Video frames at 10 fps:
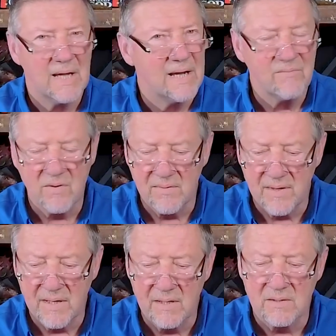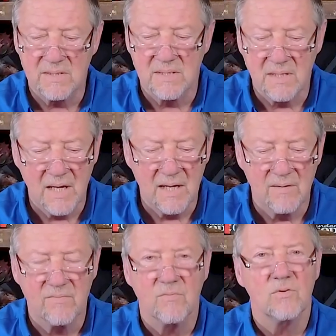everything else in
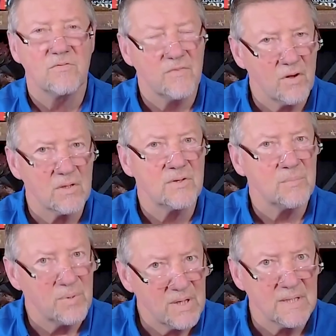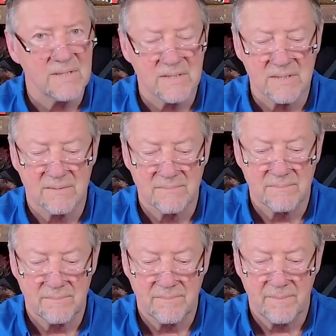life will fall into place.
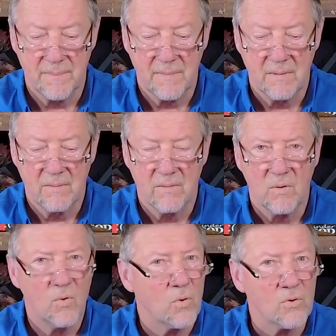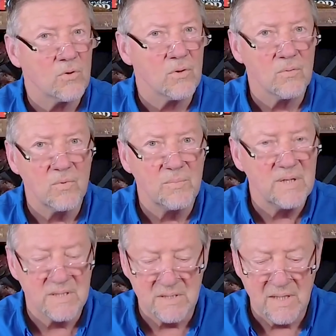Order will
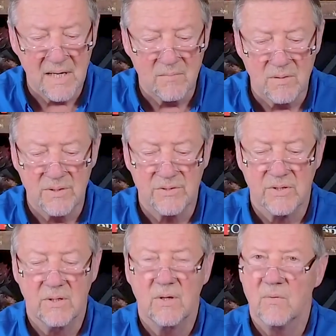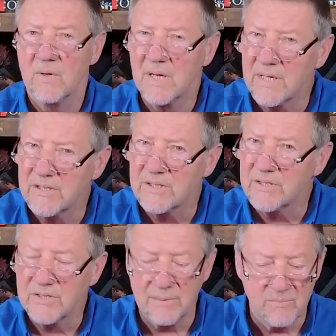be established,
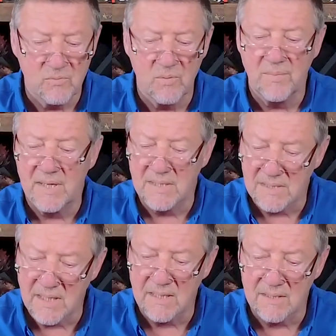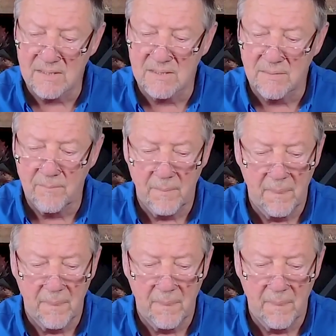relationships will make sense.